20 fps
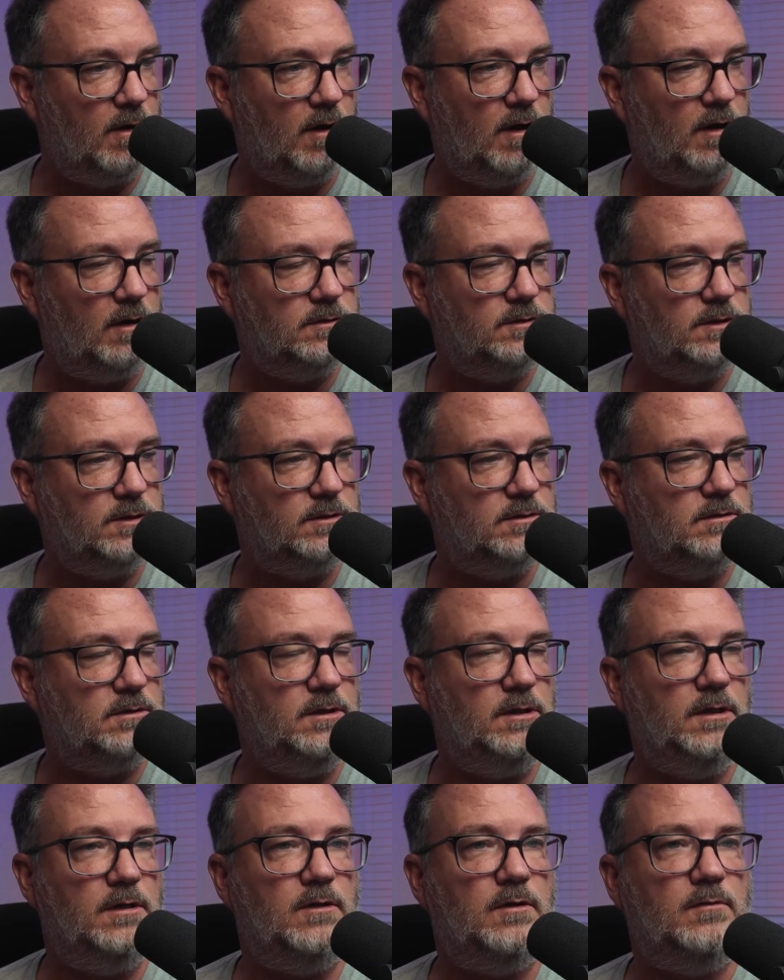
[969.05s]
I'll just,
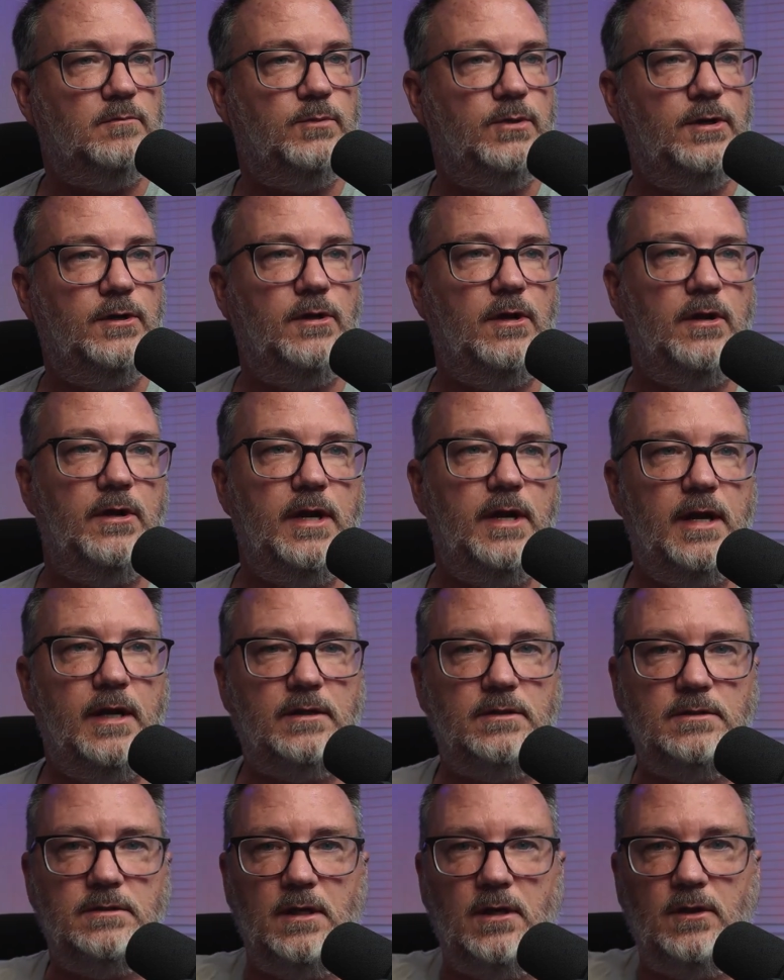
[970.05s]
you know, put it on
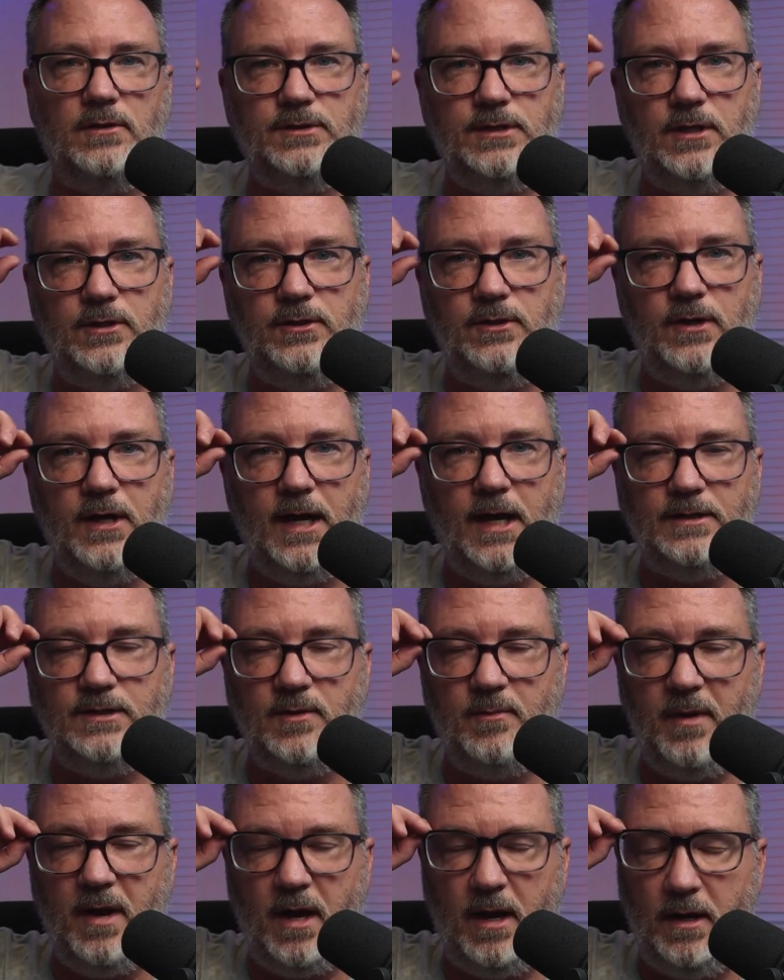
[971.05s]
X. I'll tell you guys
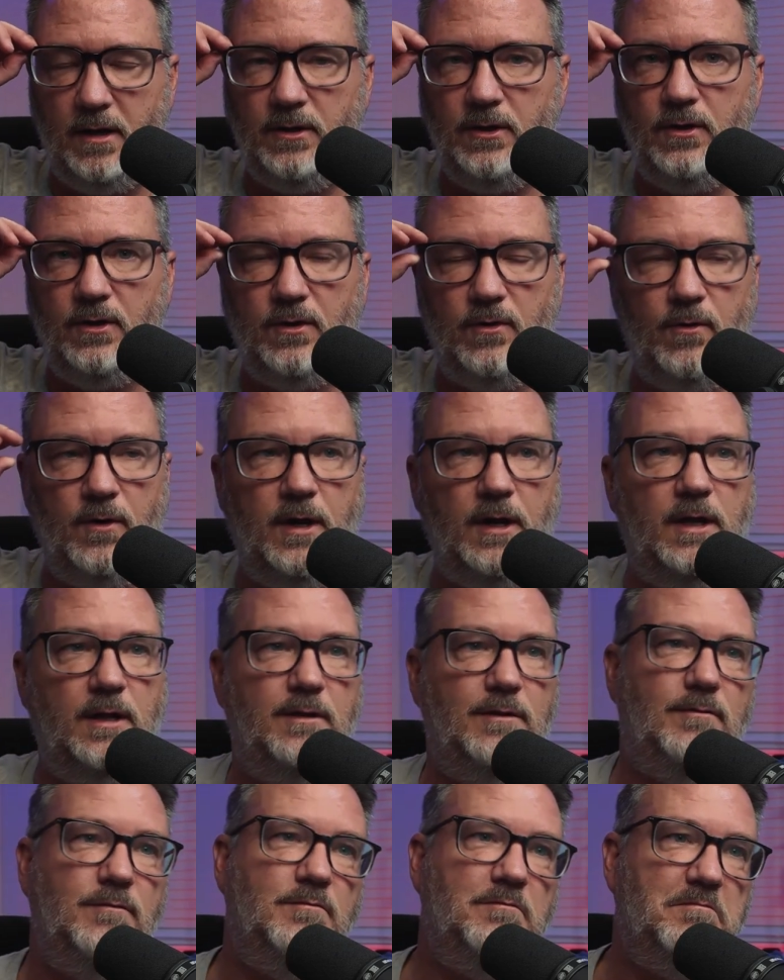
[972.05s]
about it, and you can read it.